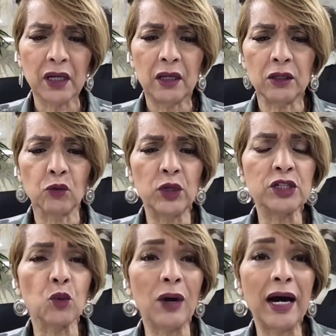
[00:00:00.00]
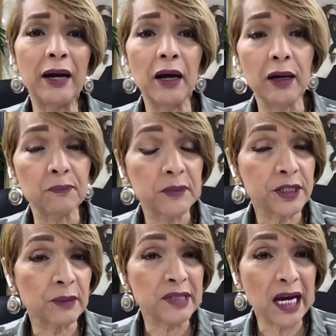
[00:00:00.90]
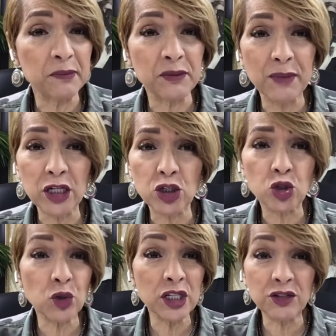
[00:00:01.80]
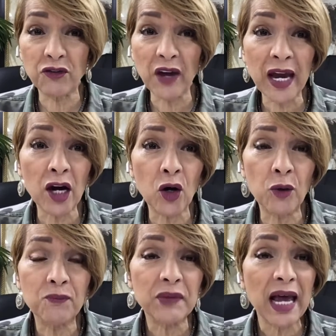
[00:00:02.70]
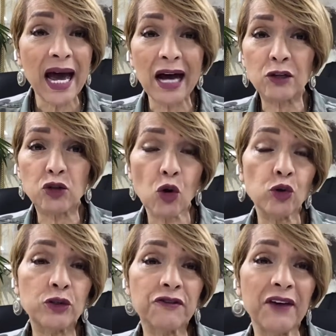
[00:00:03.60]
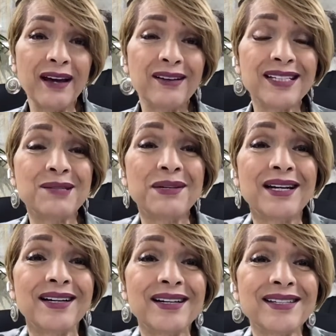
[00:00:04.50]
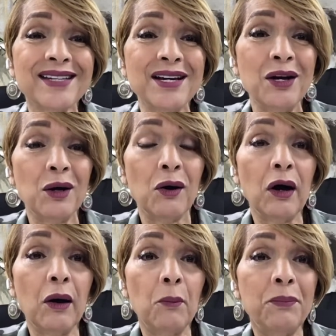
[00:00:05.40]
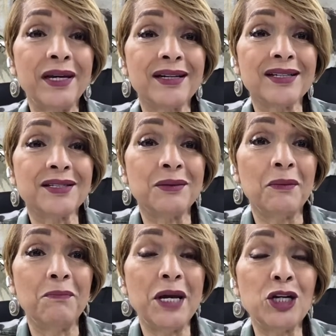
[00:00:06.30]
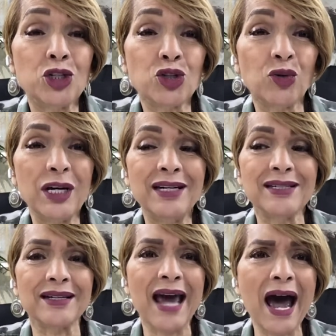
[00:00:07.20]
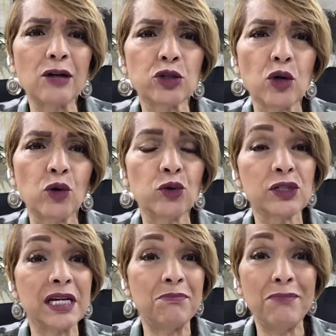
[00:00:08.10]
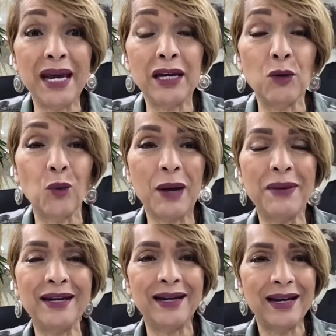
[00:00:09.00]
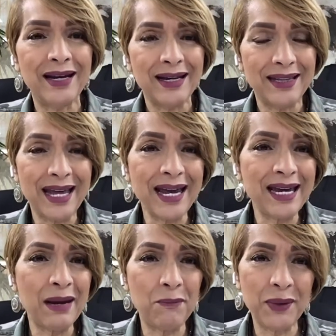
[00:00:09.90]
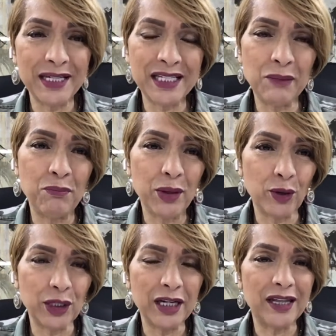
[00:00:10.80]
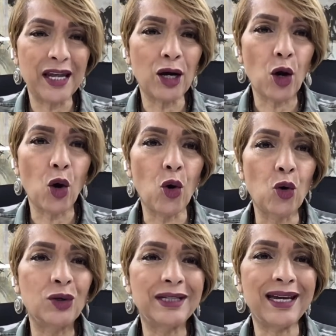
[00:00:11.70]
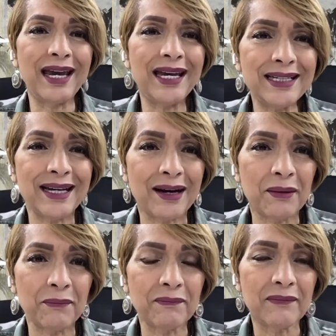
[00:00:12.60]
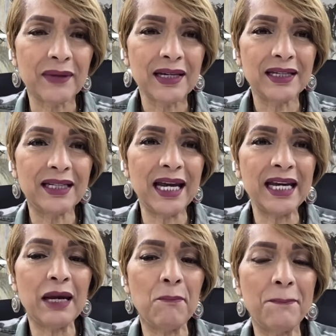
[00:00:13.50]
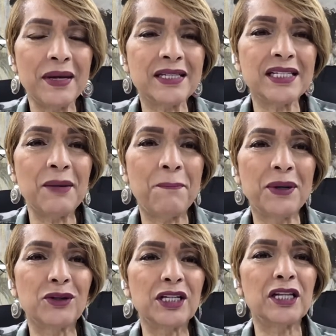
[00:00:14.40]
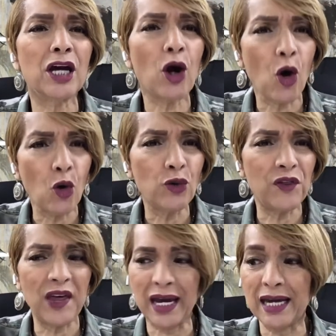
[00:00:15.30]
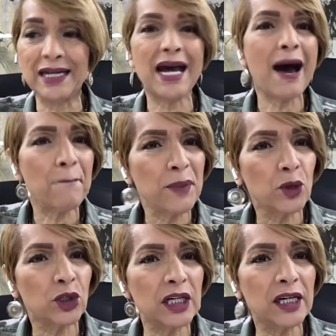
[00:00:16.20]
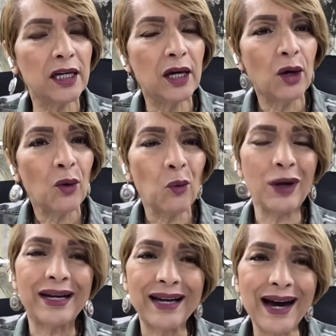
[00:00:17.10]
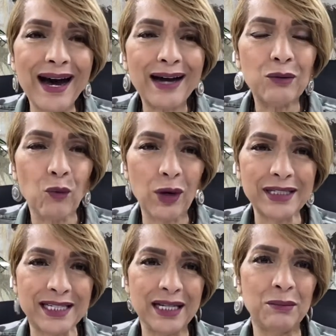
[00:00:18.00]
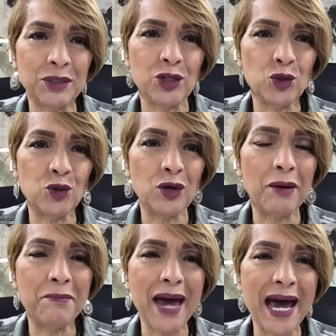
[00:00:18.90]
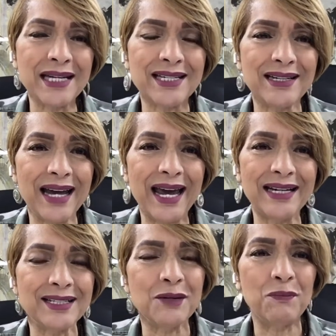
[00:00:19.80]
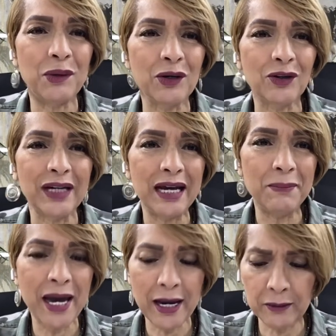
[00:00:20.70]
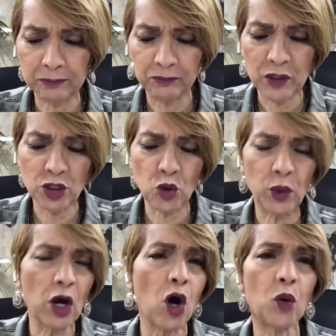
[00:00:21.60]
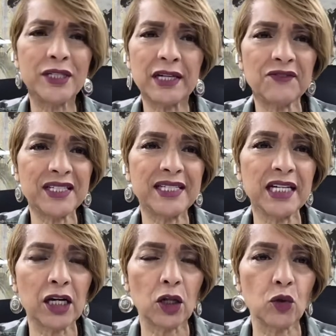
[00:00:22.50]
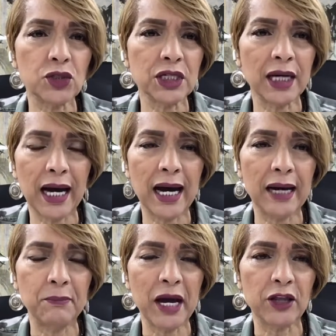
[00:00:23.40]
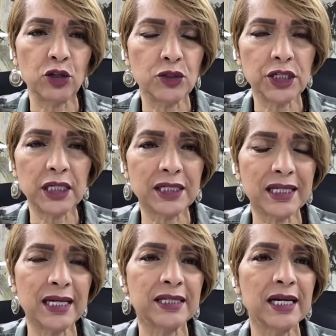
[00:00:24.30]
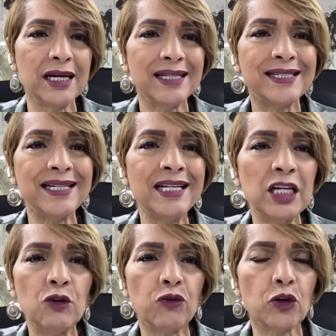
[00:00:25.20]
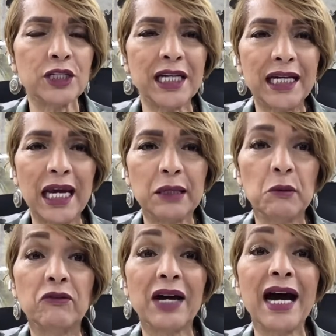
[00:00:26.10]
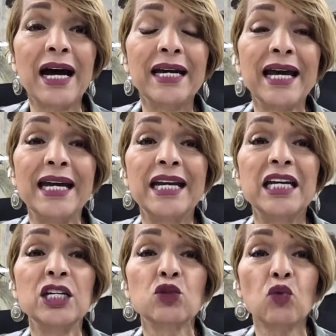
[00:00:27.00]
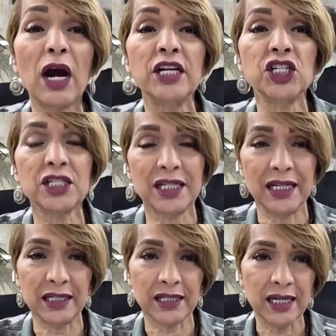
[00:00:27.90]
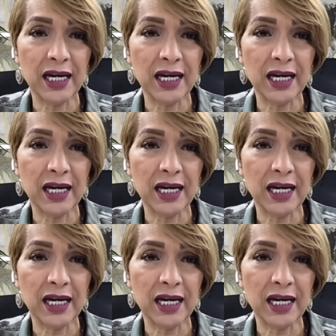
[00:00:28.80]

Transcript: the reason why uh, sometimes ministries fail, households fail is because uh, because ministries and households and men and women they get busy building their own kingdom. They get busy building their own thing and not building what God wants them to imagine and to build. Amen. And so we always have to stick close to God. Matthew 6 says, Seek ye first the kingdom of God and his righteousness,